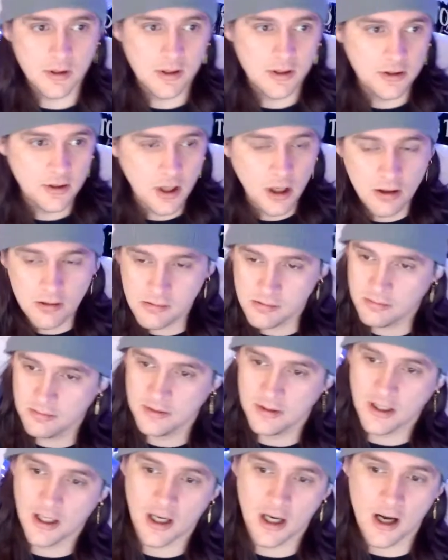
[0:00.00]
No?
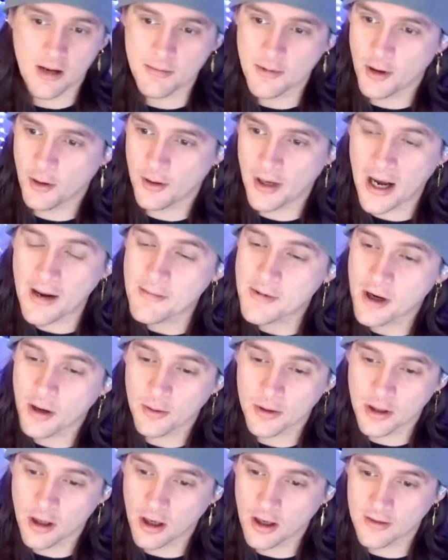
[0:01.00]
Oh, I'm
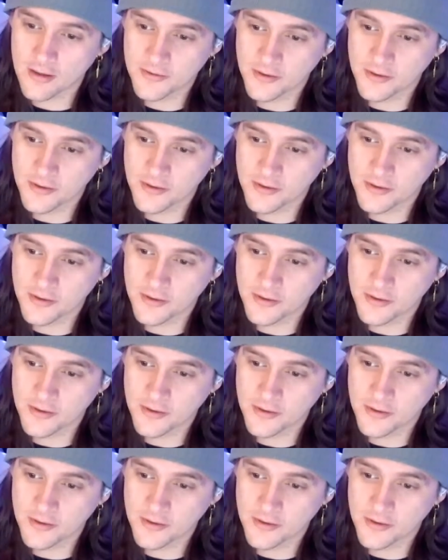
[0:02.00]
going hard